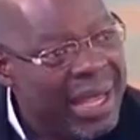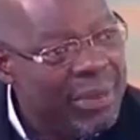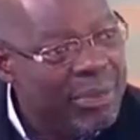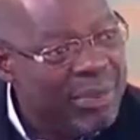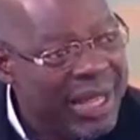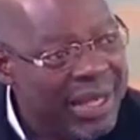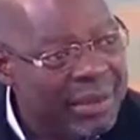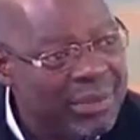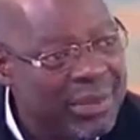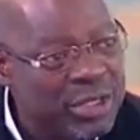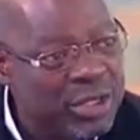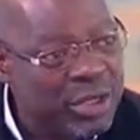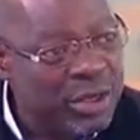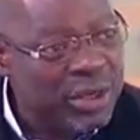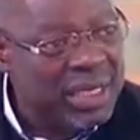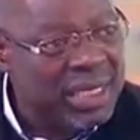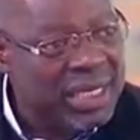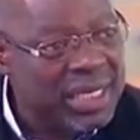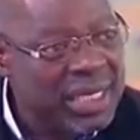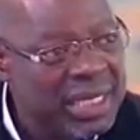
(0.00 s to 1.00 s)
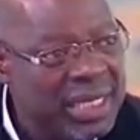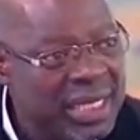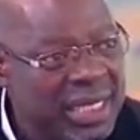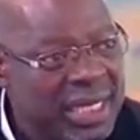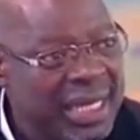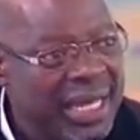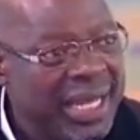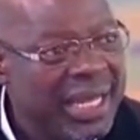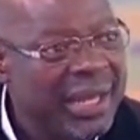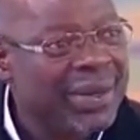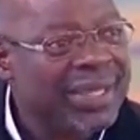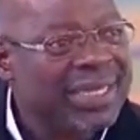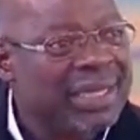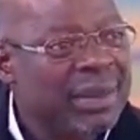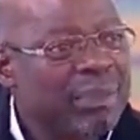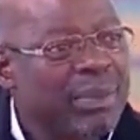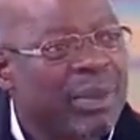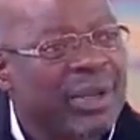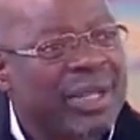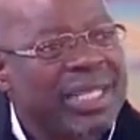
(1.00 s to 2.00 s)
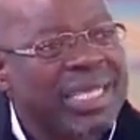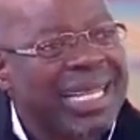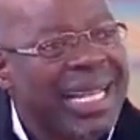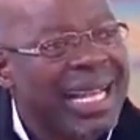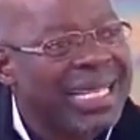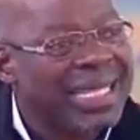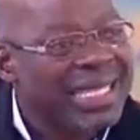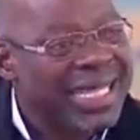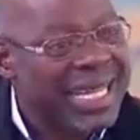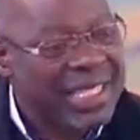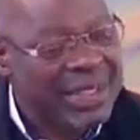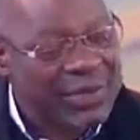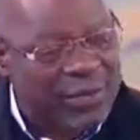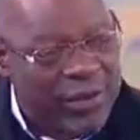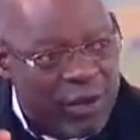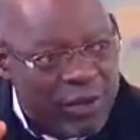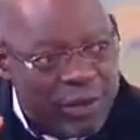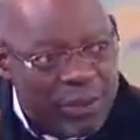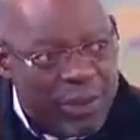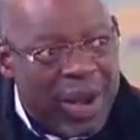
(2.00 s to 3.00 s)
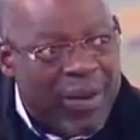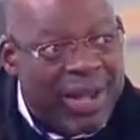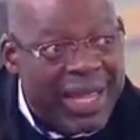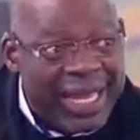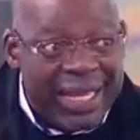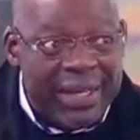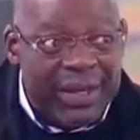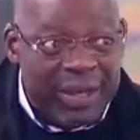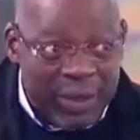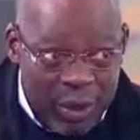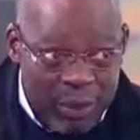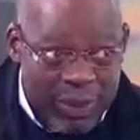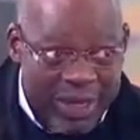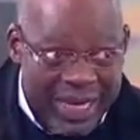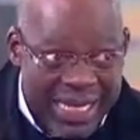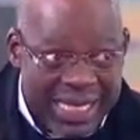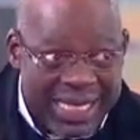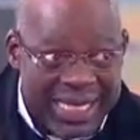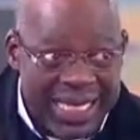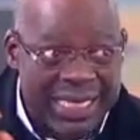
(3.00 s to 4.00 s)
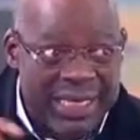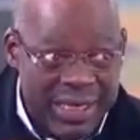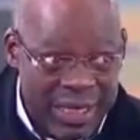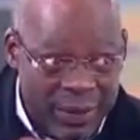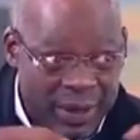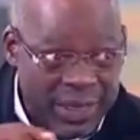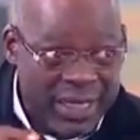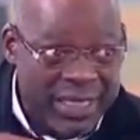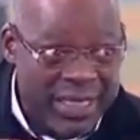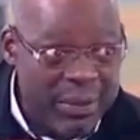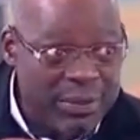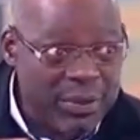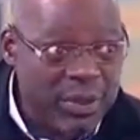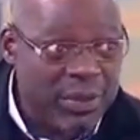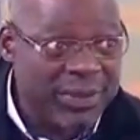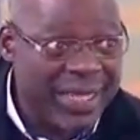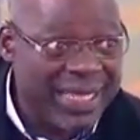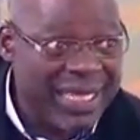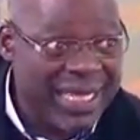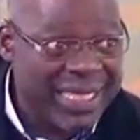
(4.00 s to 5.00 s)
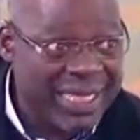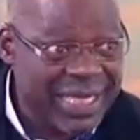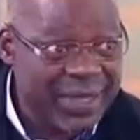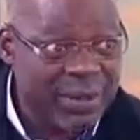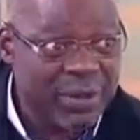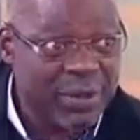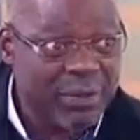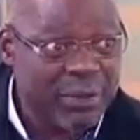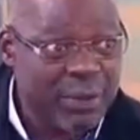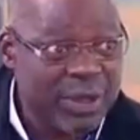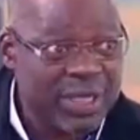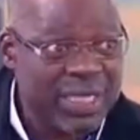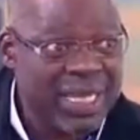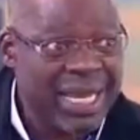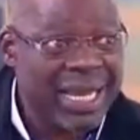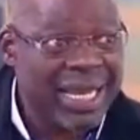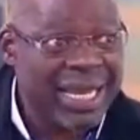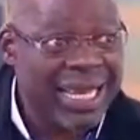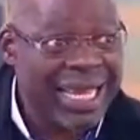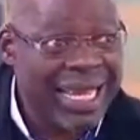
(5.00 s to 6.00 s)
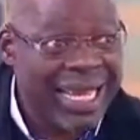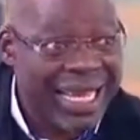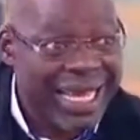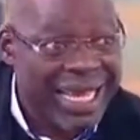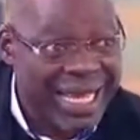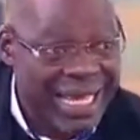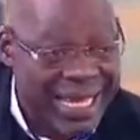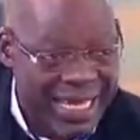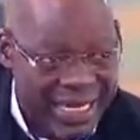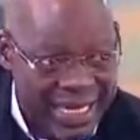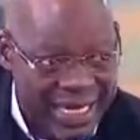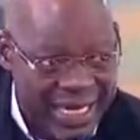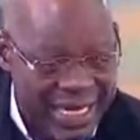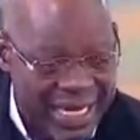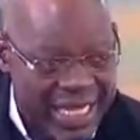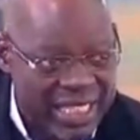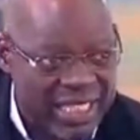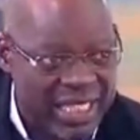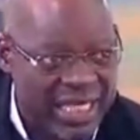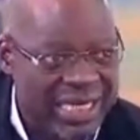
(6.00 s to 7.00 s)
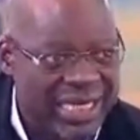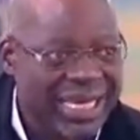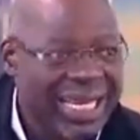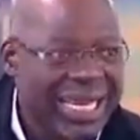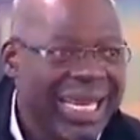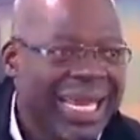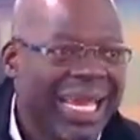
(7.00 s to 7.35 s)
black majority. There was a political transfer of power in nominal sense in terms of understanding of political relations.